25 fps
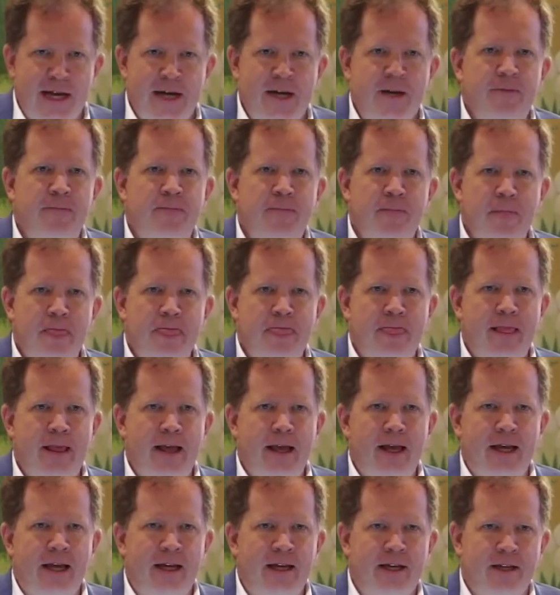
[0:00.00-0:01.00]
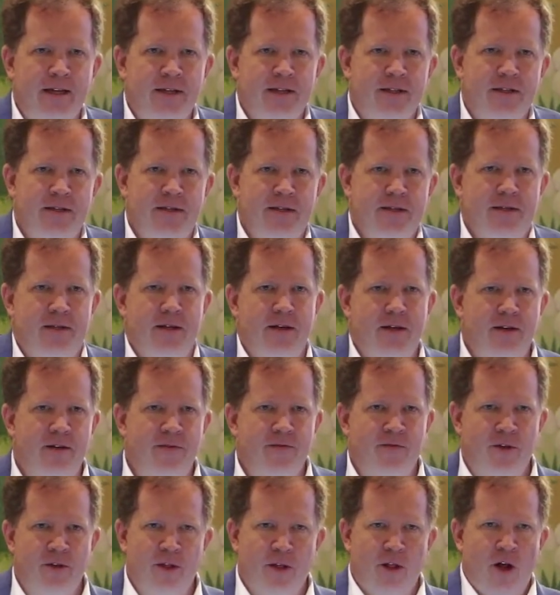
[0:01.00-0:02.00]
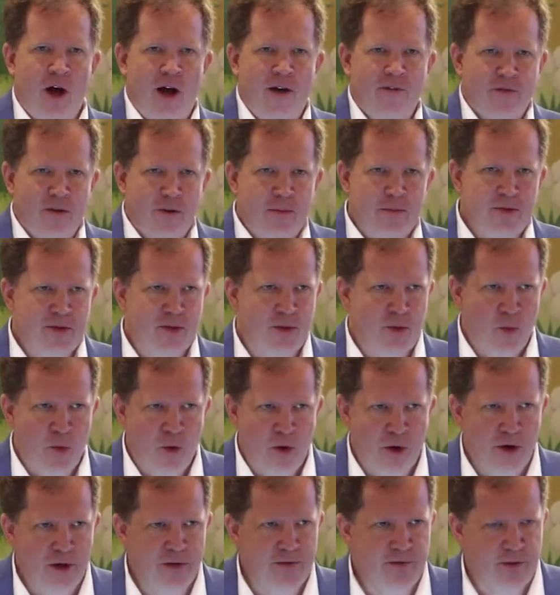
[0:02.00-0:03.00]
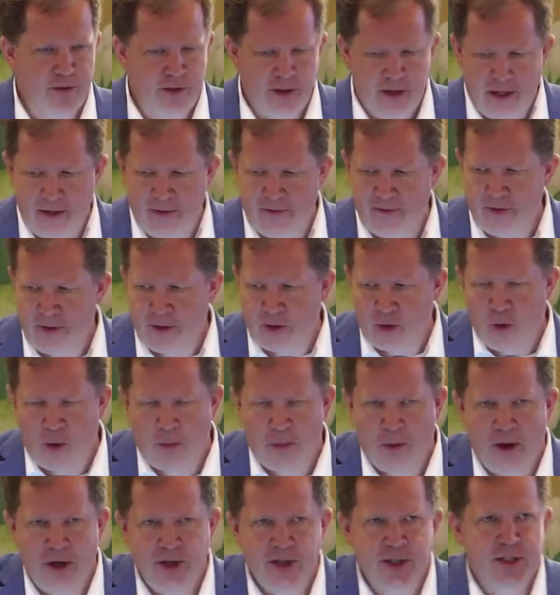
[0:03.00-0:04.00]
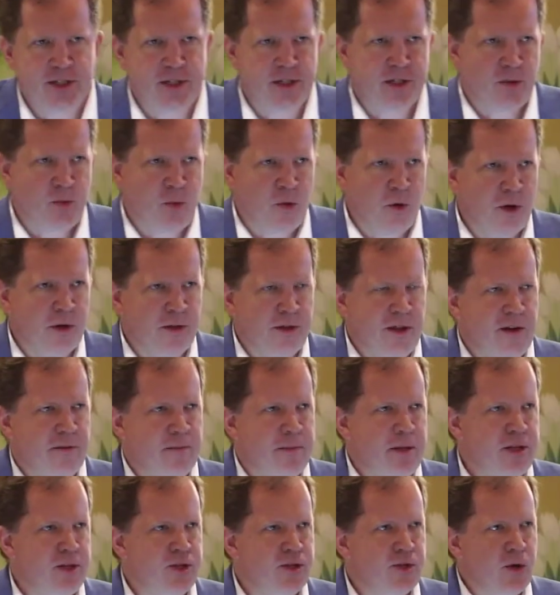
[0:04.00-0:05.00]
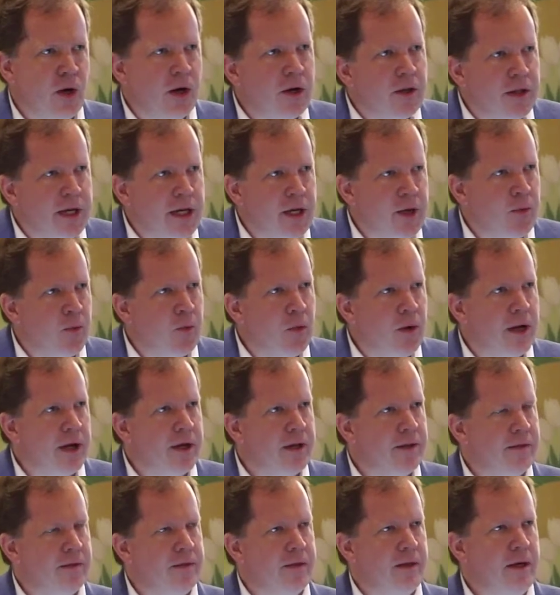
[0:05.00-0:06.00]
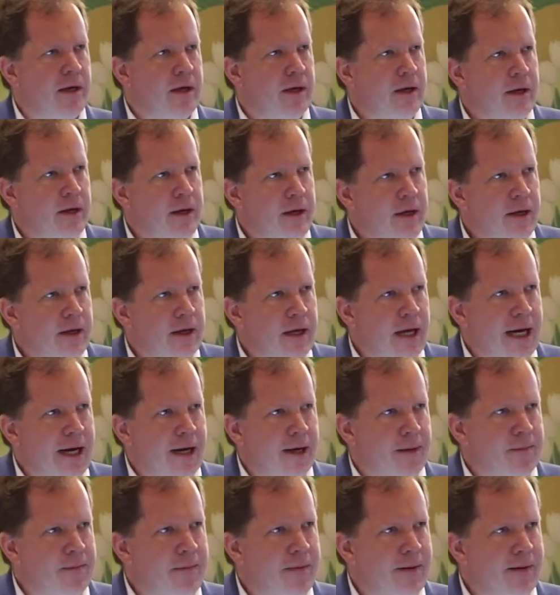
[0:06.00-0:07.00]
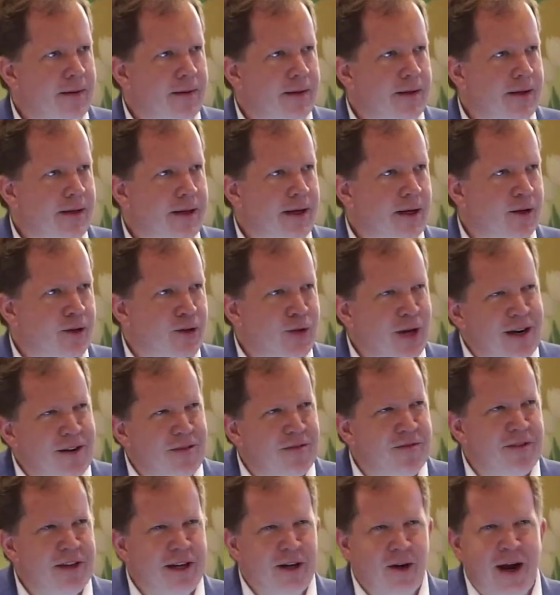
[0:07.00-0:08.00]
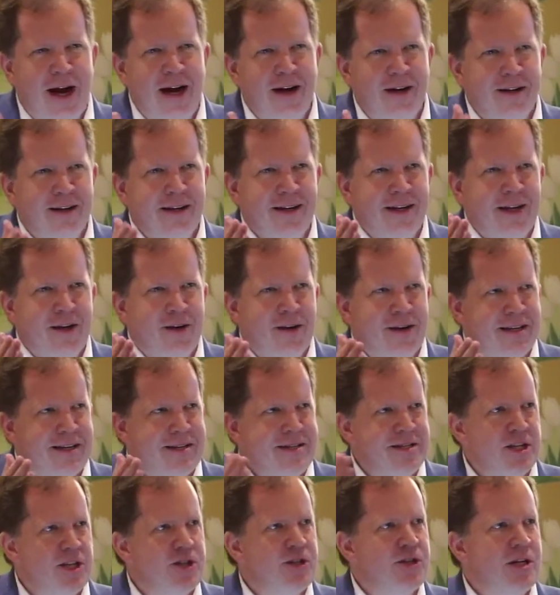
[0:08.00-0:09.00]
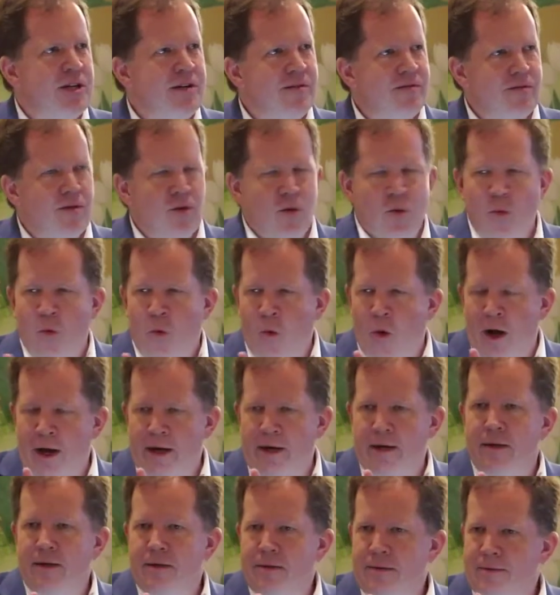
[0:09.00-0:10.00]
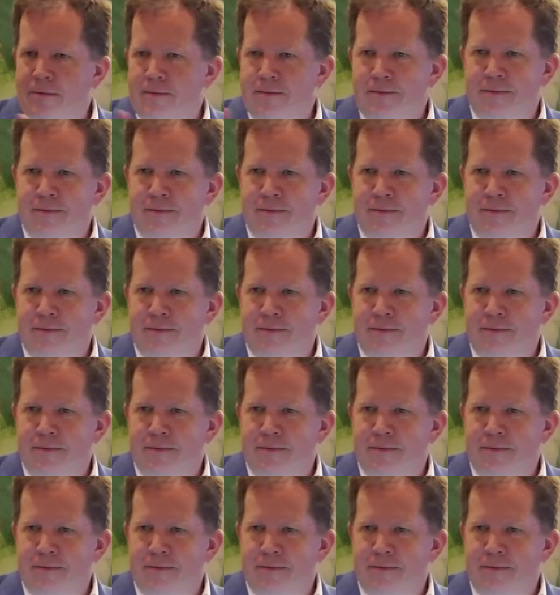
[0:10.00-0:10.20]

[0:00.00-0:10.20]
now is for the law firms of the world, for the corporations of the world that have been struggling with trying to figure out a decision for what